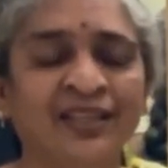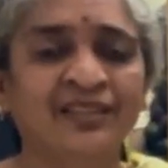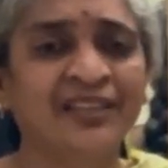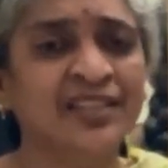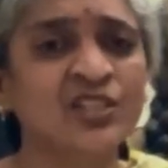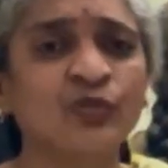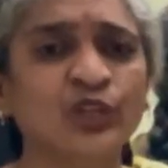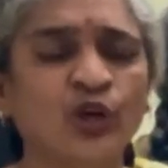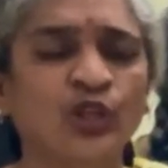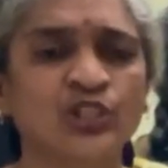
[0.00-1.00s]
The reason we
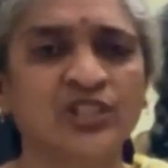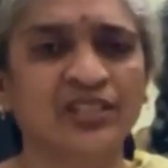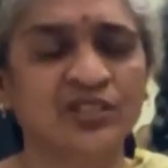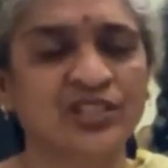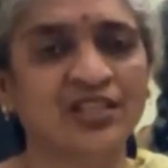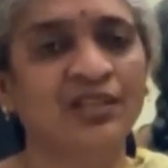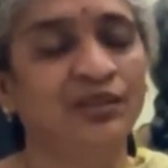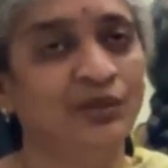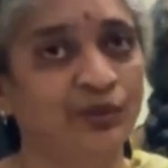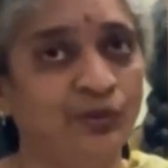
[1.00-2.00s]
launched this
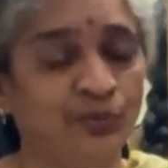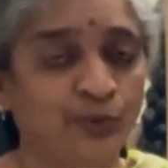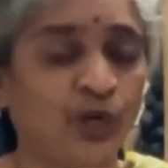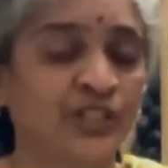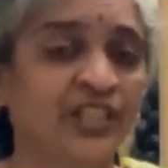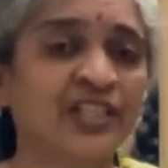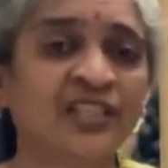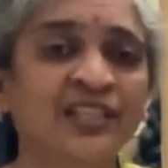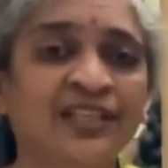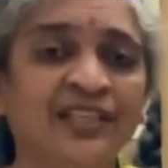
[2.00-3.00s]
project
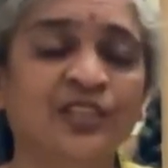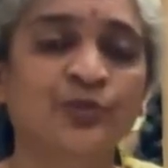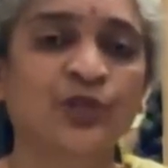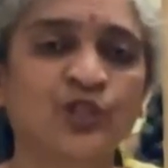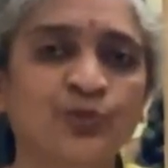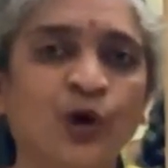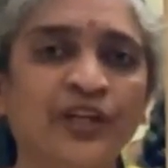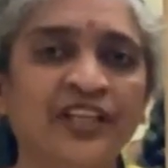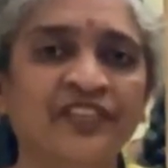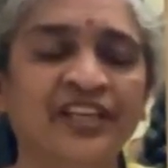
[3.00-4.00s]
is because
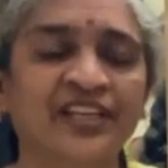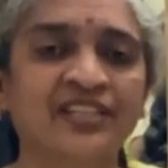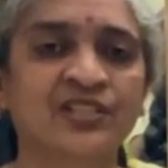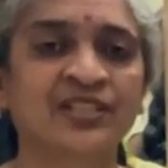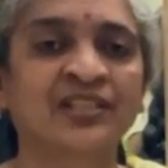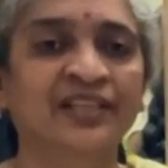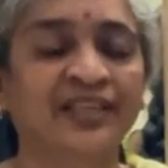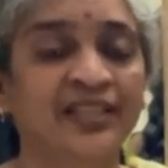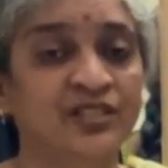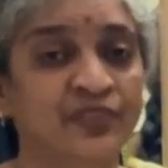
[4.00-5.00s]
body awareness
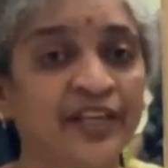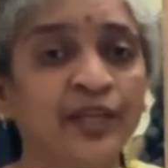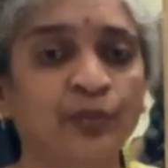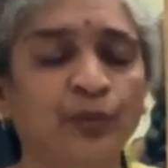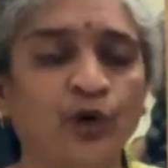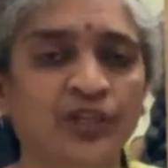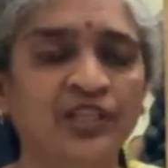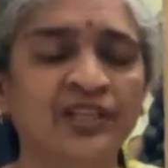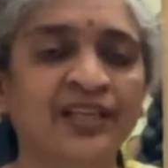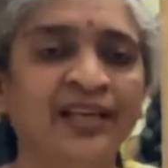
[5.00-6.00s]
is very important,
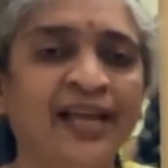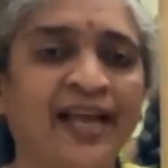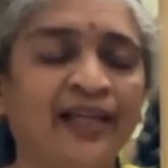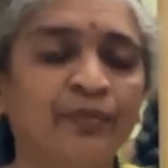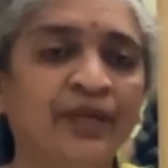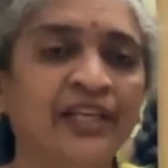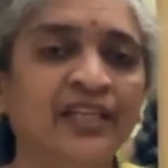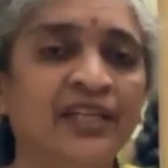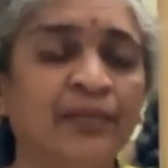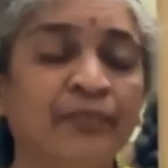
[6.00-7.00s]
and
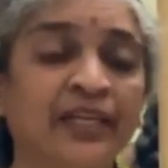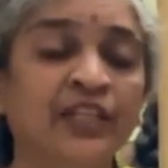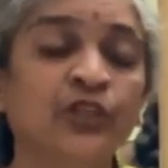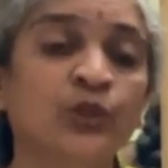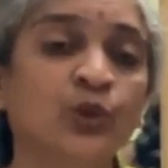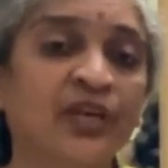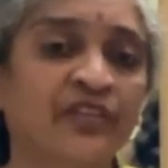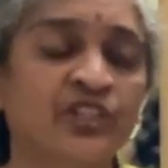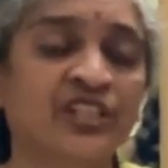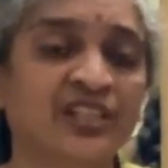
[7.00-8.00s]
many
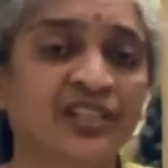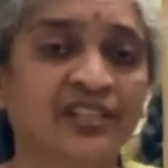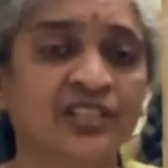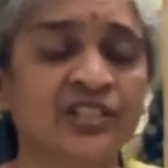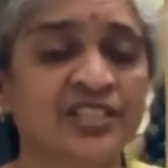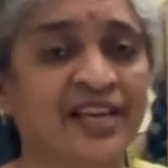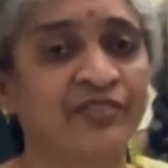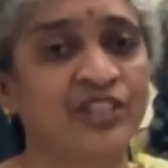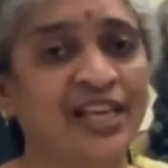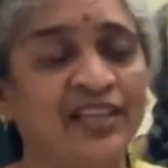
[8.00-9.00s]
neurodivergent learners have
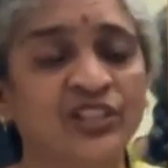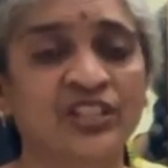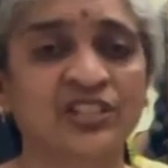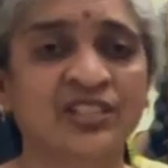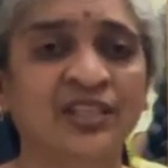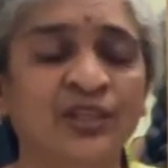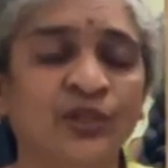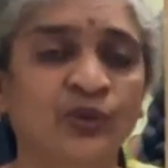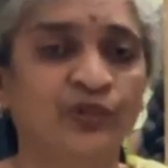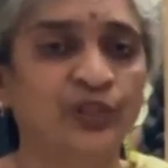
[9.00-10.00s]
challenges
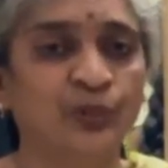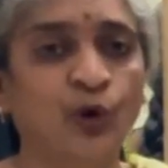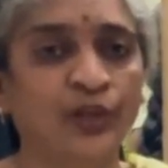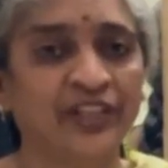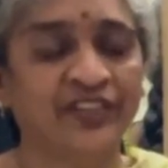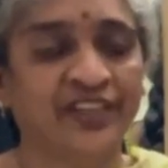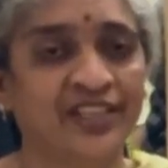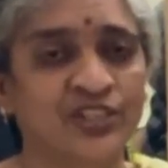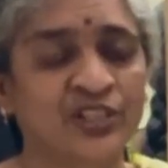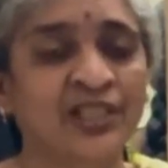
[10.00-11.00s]
with body
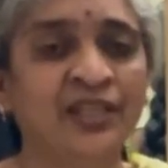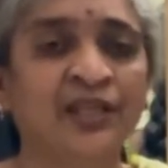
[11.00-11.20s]
awareness.